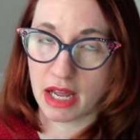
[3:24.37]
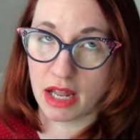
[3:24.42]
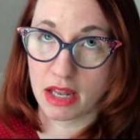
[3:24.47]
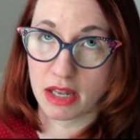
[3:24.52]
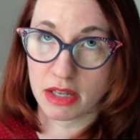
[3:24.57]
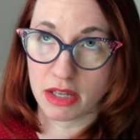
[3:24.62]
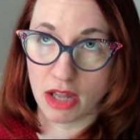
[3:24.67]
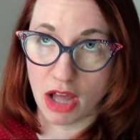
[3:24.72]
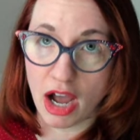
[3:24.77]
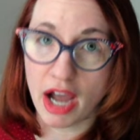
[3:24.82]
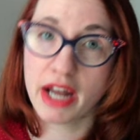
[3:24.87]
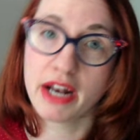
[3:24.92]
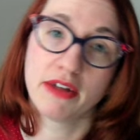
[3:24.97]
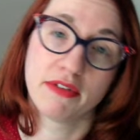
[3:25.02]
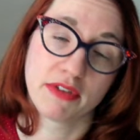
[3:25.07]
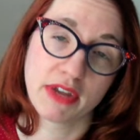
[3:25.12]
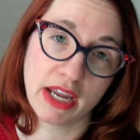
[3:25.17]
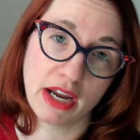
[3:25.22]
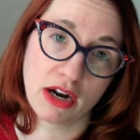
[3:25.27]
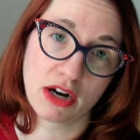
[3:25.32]
a lot
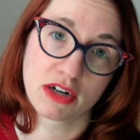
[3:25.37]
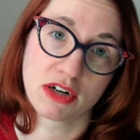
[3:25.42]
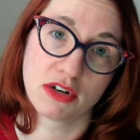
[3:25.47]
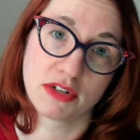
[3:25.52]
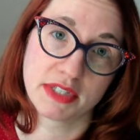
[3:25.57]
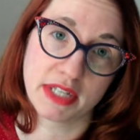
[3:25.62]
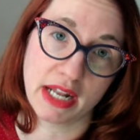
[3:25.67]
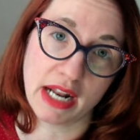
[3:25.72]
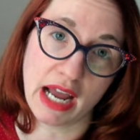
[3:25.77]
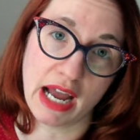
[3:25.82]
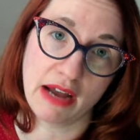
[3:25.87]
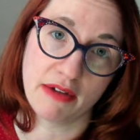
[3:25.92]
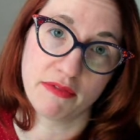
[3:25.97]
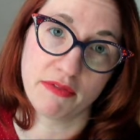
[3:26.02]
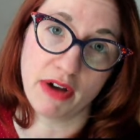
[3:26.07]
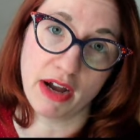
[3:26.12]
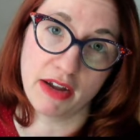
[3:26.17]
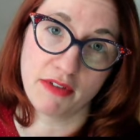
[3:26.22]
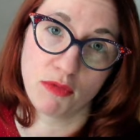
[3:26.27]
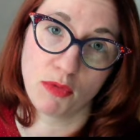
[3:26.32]
of characters that have
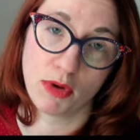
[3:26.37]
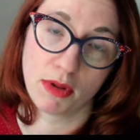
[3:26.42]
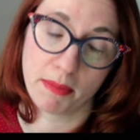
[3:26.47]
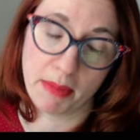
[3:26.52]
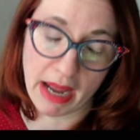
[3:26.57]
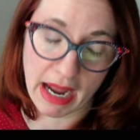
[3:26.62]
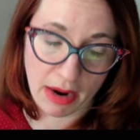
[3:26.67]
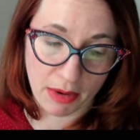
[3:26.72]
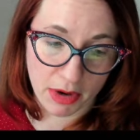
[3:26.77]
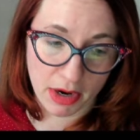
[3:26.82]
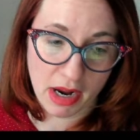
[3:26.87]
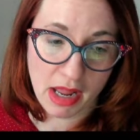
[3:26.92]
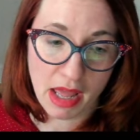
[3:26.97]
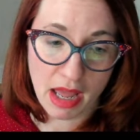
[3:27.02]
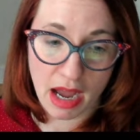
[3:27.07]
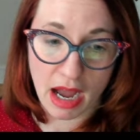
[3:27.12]
5 willpower.